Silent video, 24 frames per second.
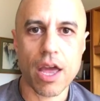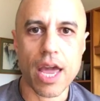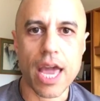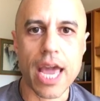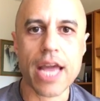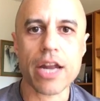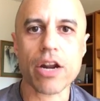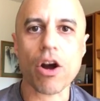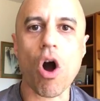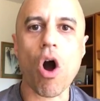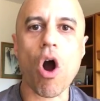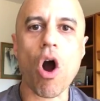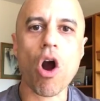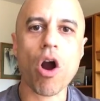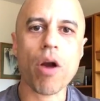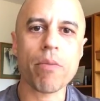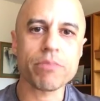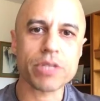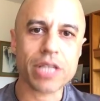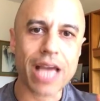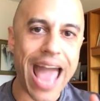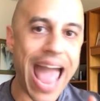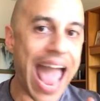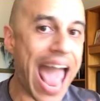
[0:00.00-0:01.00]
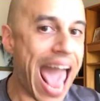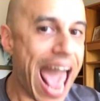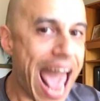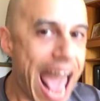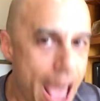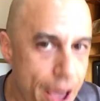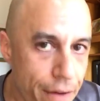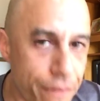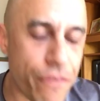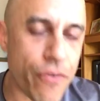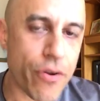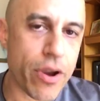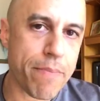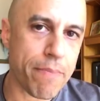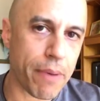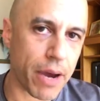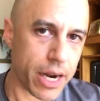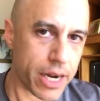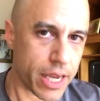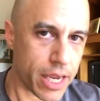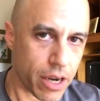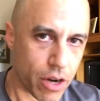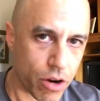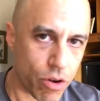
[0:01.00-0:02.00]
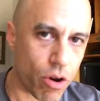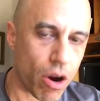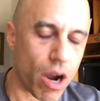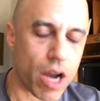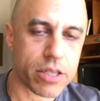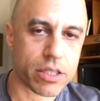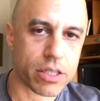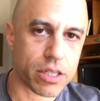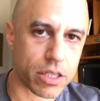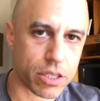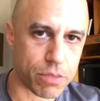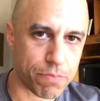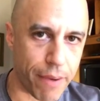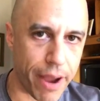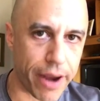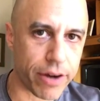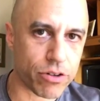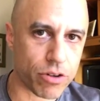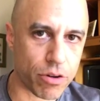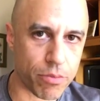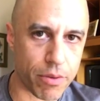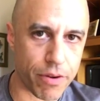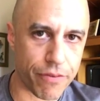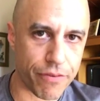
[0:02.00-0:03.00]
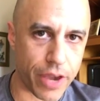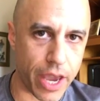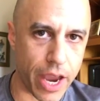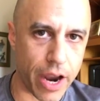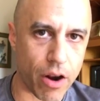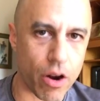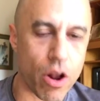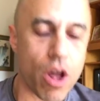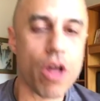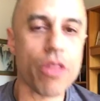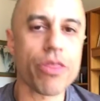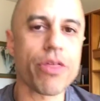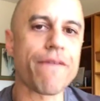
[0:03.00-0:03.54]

it harms everybody across the spectrum of care.